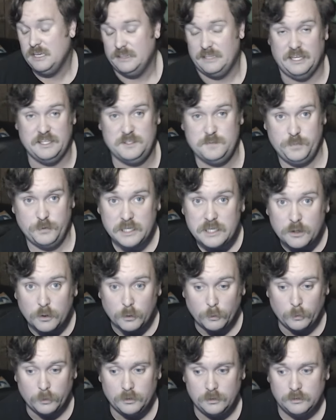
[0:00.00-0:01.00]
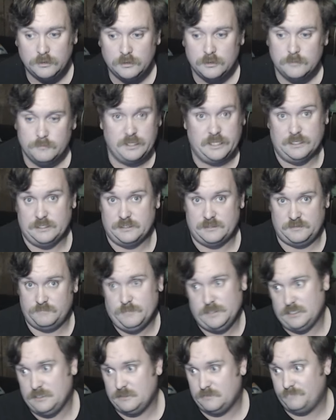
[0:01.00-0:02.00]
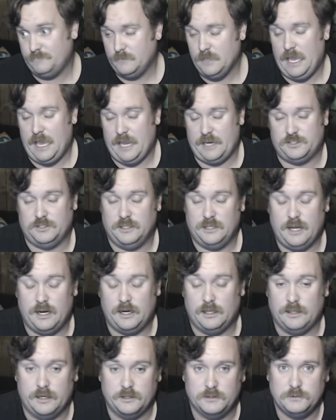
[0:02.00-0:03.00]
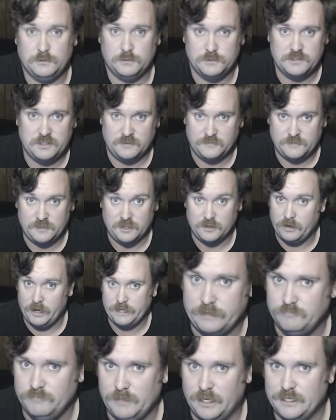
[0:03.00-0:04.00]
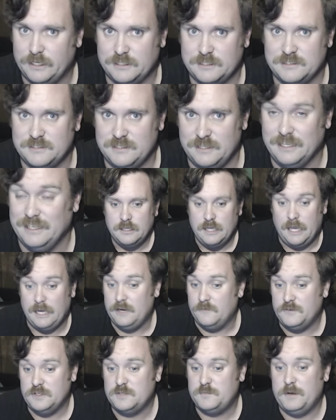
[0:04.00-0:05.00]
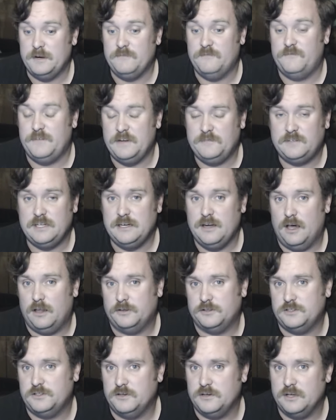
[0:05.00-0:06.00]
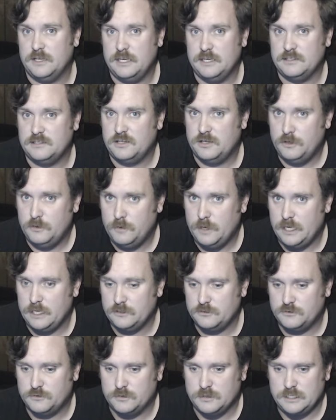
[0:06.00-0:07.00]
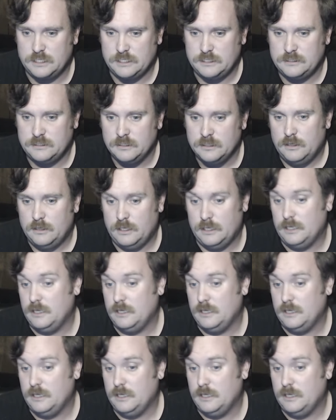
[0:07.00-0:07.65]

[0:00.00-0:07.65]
That's pretty cool because he's actually got a lot of cool stuff there. I, I got to see it. And if you spend fifty dollars, you can get two entries in,